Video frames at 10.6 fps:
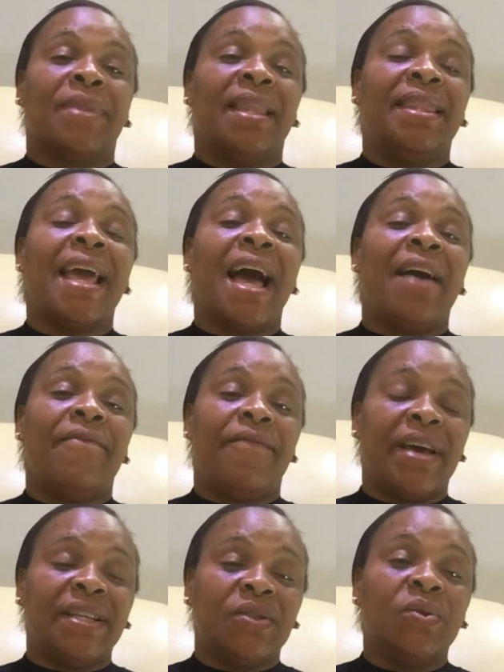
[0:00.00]
There are
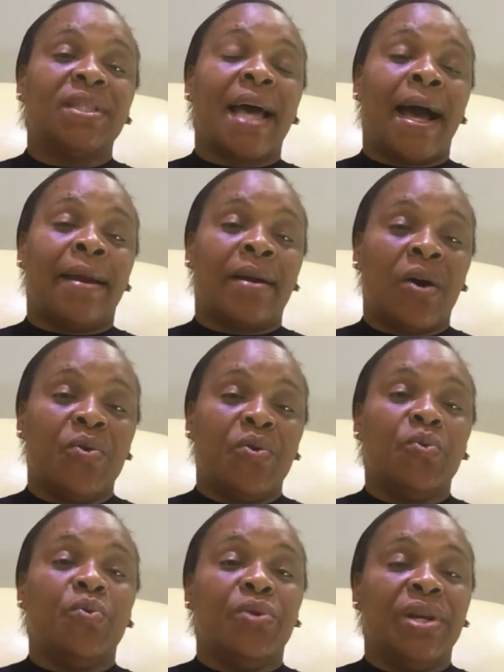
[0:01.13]
vessels around you
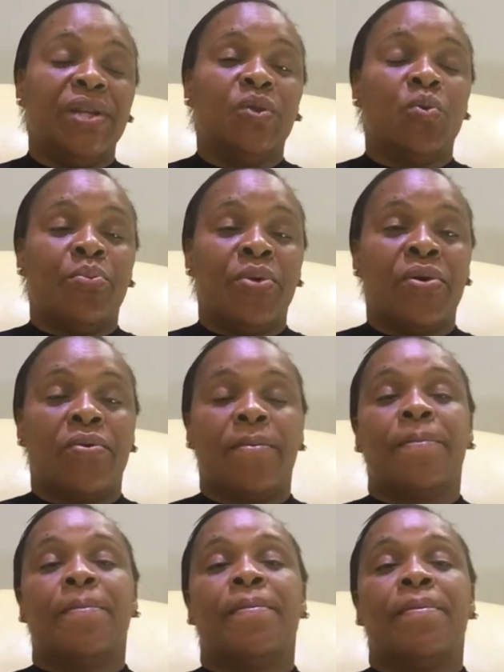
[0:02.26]
you need to borrow
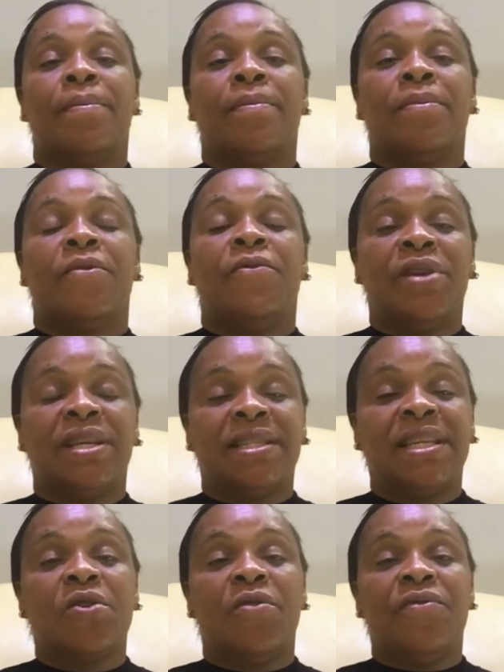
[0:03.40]
for the
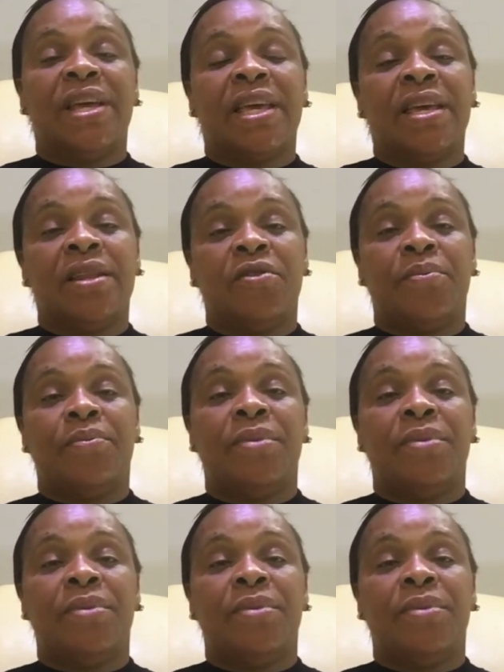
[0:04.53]
sake of the kingdom.